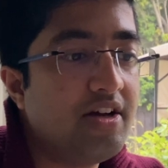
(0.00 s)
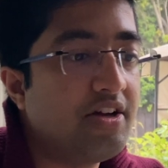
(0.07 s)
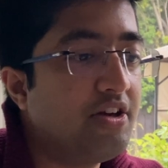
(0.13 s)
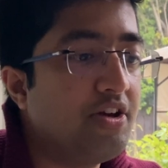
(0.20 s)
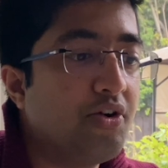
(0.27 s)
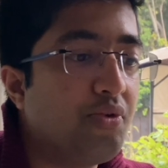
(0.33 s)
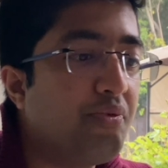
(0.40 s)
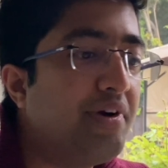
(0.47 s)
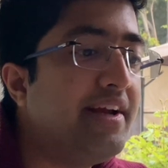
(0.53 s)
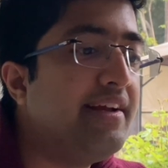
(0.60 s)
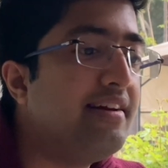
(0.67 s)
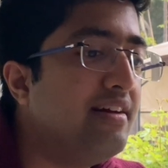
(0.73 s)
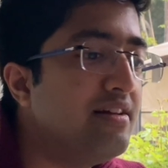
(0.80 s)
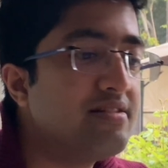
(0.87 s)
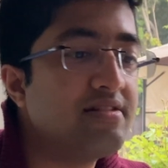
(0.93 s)

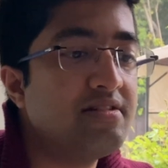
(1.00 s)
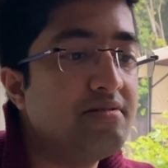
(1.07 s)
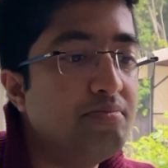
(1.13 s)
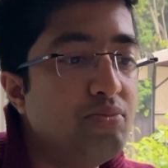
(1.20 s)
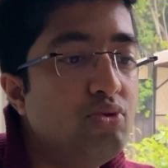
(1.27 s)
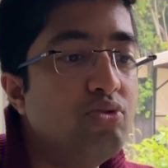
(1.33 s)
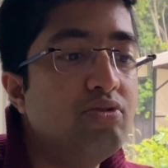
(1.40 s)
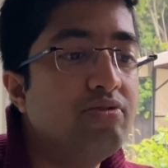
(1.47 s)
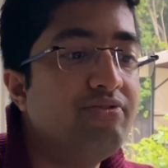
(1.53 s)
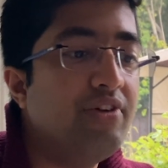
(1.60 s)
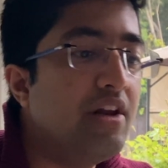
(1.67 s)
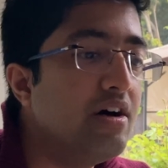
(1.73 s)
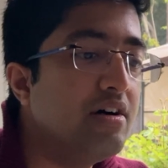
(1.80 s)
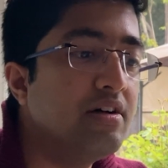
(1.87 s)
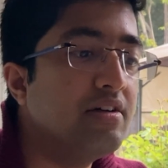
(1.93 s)
read, listen, move,
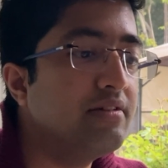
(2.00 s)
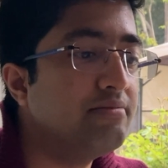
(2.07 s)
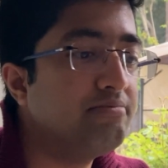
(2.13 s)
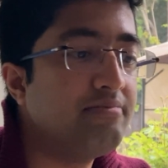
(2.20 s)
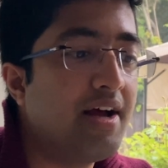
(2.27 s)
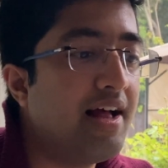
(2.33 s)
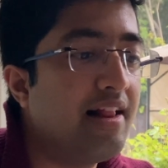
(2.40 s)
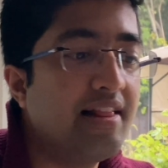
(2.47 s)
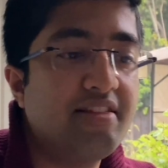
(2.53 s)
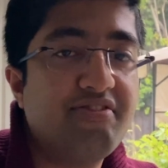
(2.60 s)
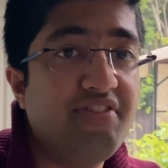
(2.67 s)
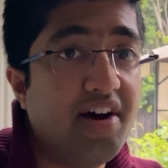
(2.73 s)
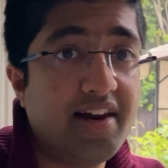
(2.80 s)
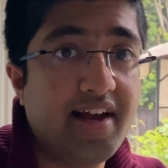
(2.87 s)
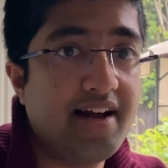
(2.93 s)
learn, health,
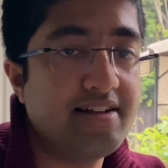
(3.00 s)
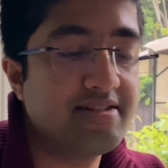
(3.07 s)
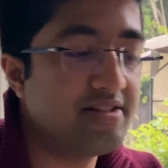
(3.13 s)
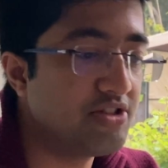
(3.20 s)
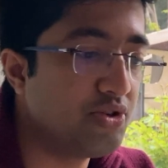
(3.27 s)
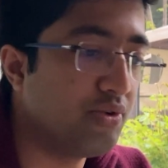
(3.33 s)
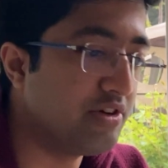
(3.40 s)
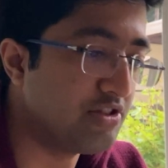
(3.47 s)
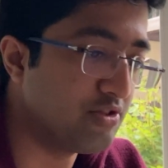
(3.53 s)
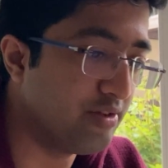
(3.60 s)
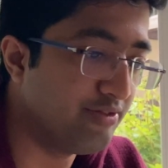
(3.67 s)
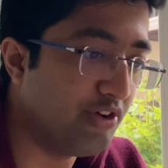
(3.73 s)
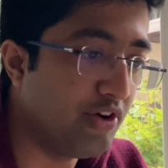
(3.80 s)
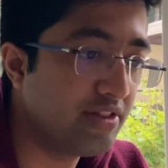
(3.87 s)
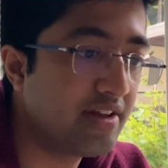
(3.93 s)
finance, and so on and so
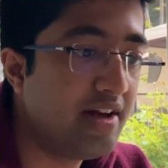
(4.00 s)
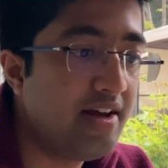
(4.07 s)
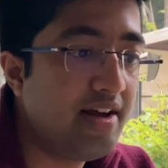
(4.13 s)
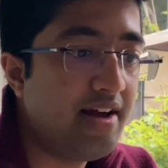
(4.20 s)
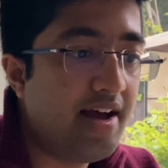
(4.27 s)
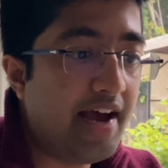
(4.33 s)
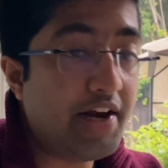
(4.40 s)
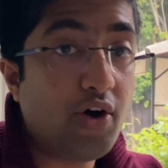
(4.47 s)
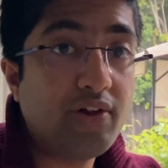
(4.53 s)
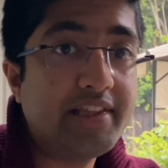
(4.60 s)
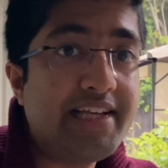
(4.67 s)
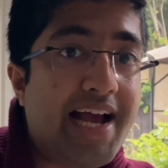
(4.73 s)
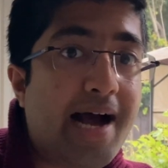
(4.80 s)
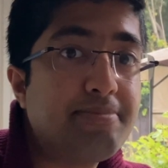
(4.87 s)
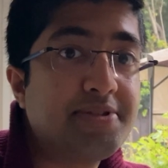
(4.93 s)
forth. And all
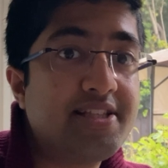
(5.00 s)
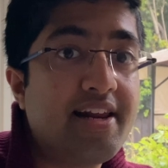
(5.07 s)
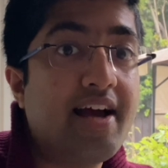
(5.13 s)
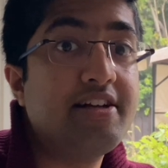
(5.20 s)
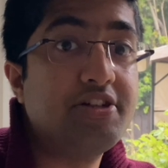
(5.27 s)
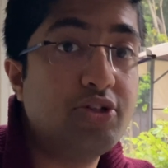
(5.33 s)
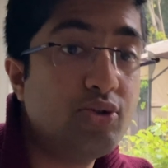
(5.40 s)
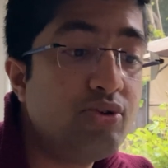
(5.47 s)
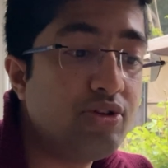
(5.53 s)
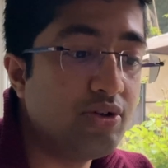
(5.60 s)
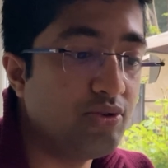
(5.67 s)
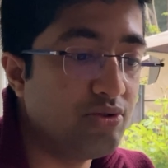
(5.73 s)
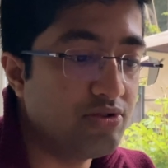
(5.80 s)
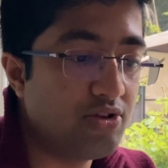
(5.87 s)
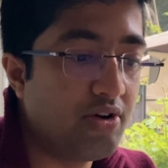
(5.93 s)
the apps that I do
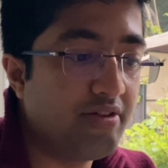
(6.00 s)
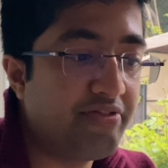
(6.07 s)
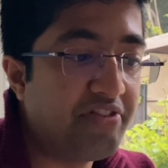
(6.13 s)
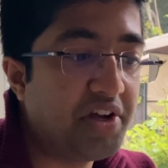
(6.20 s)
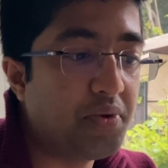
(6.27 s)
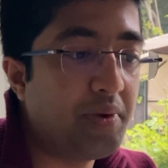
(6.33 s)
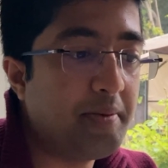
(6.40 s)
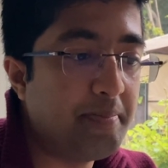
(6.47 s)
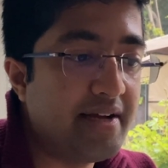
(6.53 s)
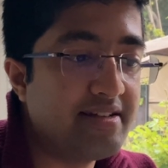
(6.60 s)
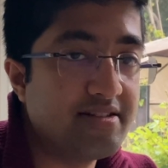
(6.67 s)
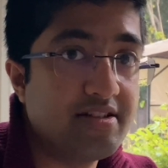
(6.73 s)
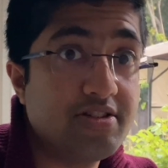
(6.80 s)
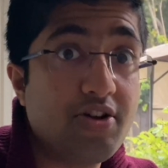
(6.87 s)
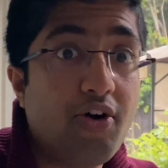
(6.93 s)
use on a frequent
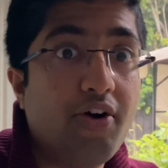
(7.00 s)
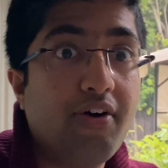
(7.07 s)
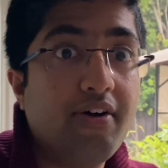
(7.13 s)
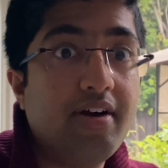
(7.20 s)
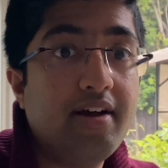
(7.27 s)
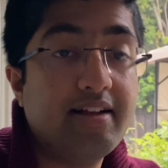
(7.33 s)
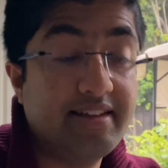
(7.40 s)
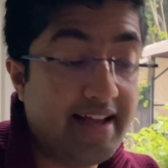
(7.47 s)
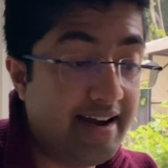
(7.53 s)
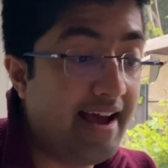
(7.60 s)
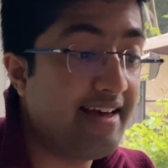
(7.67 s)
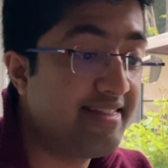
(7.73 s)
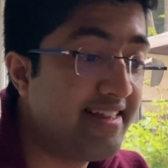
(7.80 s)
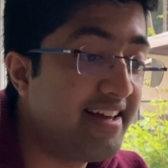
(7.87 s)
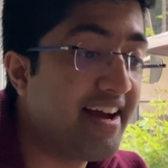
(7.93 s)
basis, or that
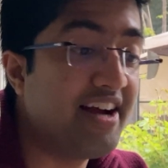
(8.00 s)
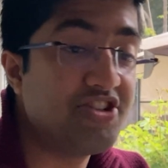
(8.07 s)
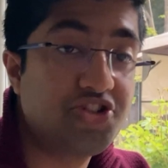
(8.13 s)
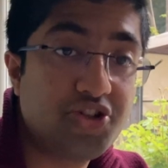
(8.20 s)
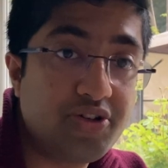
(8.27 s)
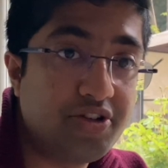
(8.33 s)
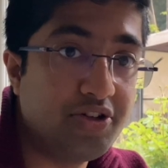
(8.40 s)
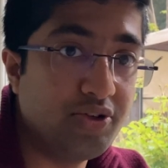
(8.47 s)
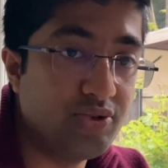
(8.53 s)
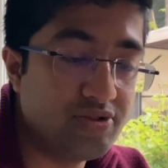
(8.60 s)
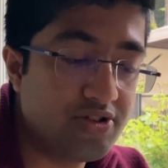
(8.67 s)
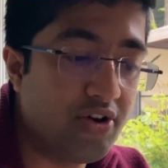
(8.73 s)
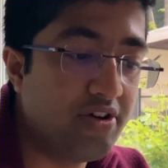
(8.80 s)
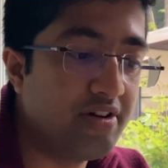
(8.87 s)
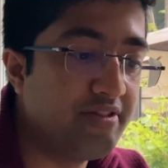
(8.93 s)
I think I should
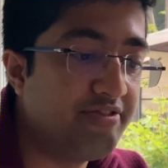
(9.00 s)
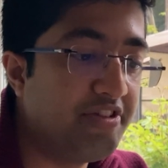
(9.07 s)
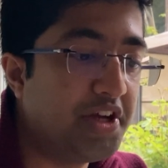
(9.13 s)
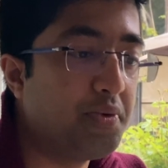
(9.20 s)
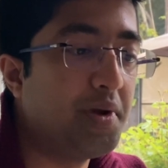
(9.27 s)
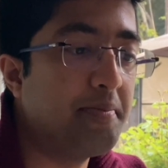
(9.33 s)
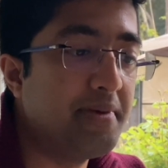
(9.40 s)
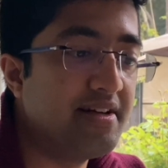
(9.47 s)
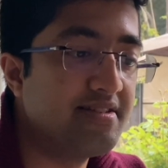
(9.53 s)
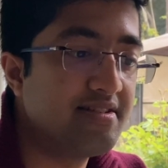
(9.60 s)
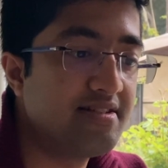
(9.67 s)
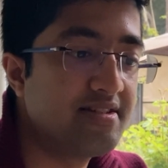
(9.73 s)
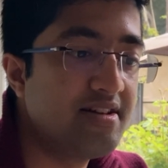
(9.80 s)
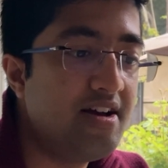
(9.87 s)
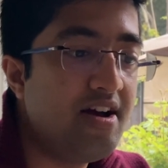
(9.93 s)
use on a frequent
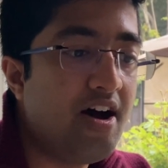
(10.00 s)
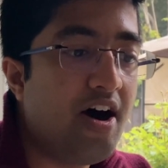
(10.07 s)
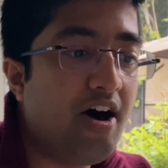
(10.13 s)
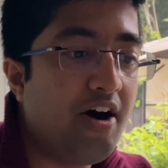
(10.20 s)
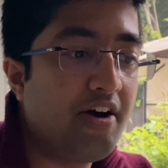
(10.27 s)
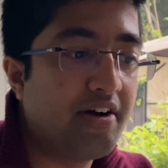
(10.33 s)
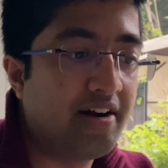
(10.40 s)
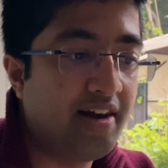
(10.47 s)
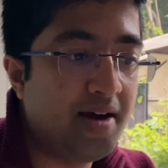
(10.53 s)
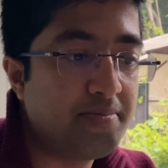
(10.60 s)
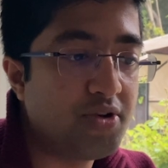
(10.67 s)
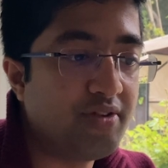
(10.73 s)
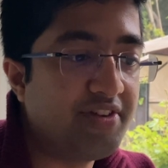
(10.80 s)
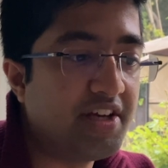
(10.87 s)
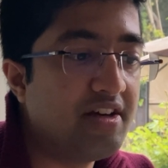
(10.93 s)
basis, are clubbed
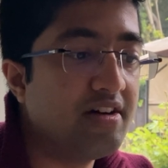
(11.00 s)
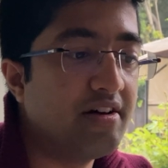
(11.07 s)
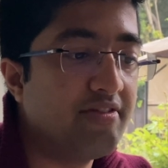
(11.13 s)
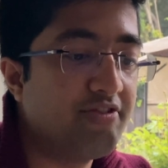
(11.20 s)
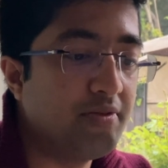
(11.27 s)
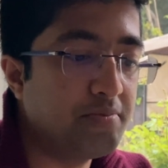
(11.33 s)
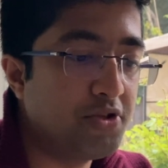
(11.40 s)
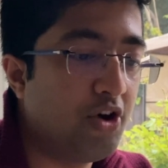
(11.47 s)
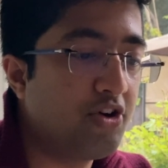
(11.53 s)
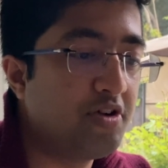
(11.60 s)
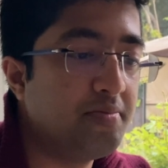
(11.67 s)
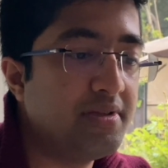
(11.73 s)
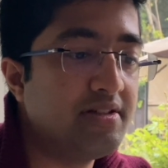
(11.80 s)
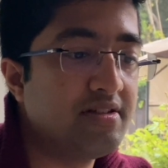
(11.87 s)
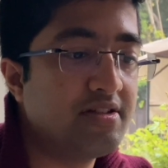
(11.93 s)
over here, from
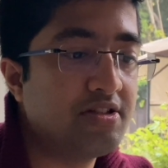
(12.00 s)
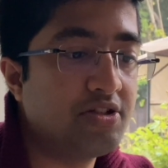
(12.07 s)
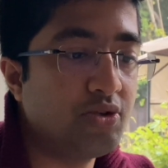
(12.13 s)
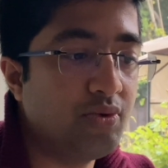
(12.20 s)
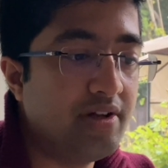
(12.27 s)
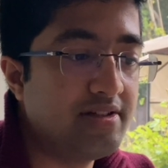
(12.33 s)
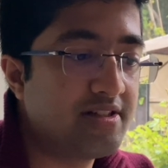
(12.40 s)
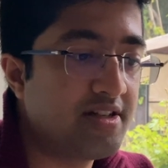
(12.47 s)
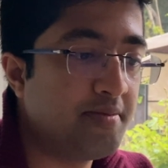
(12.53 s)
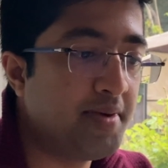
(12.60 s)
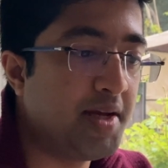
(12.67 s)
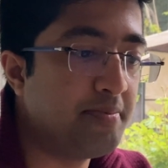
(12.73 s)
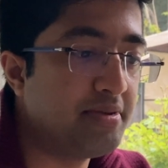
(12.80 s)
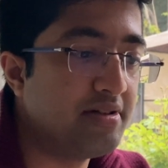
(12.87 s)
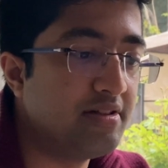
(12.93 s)
documents to
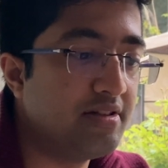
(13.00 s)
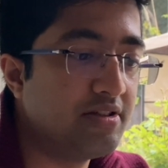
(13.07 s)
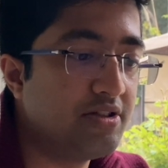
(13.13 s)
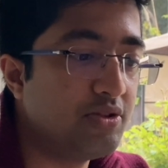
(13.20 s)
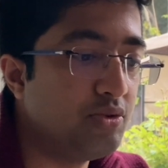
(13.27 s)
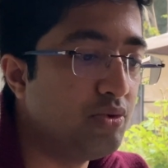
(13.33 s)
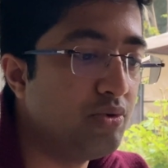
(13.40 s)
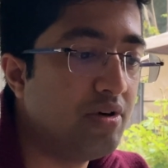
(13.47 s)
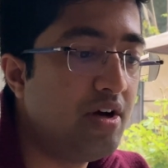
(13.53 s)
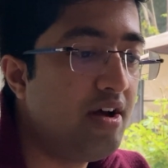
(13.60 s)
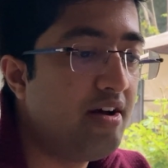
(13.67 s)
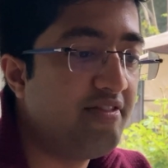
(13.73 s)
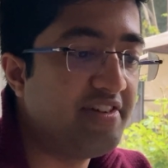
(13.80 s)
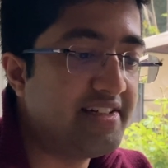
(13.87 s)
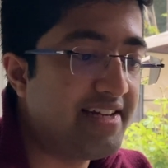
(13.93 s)
Instapaper to
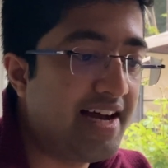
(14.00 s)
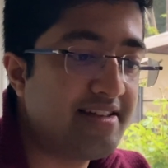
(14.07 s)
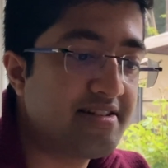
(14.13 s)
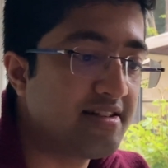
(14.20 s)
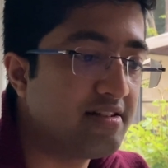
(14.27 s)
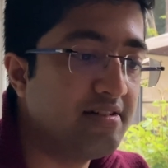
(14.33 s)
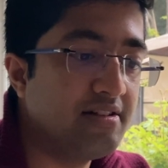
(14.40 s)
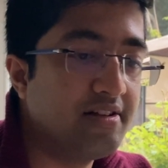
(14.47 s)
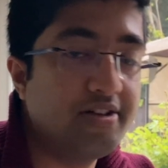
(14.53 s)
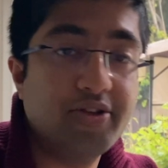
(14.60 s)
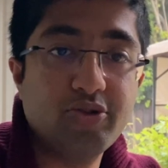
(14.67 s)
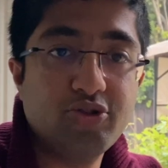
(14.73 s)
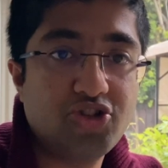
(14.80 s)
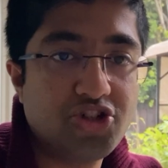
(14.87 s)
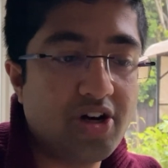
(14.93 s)
Fantastical
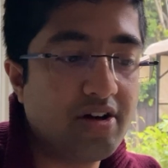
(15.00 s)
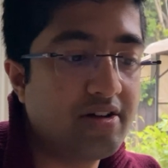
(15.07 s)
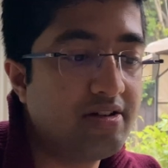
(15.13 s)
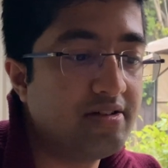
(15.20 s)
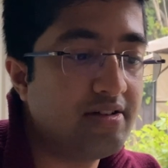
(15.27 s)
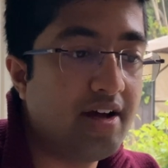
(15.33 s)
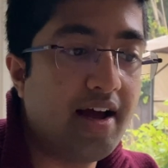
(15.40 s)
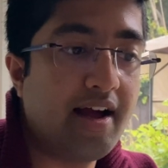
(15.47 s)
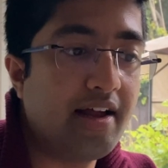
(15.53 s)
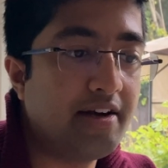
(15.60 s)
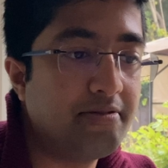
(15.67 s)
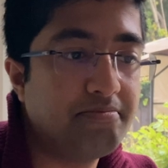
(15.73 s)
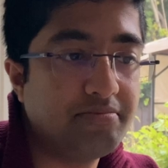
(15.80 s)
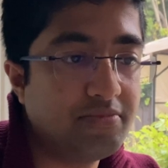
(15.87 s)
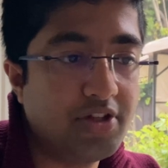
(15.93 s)
to Chuck and
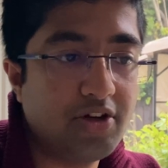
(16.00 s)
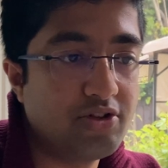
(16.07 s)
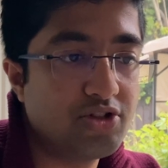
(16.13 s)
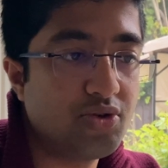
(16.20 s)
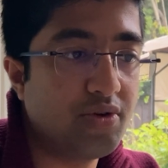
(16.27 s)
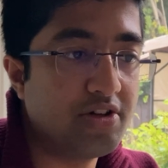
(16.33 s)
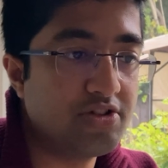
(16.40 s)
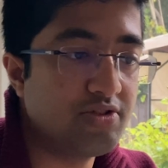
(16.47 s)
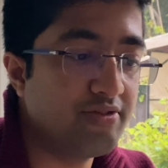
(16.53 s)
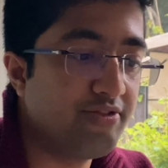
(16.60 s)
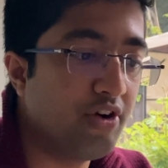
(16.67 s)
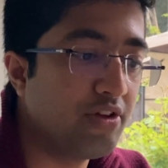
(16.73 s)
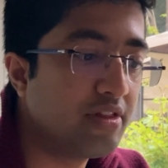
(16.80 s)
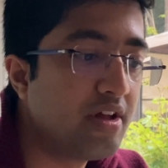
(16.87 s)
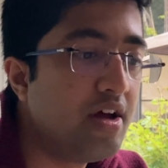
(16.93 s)
so on and so forth.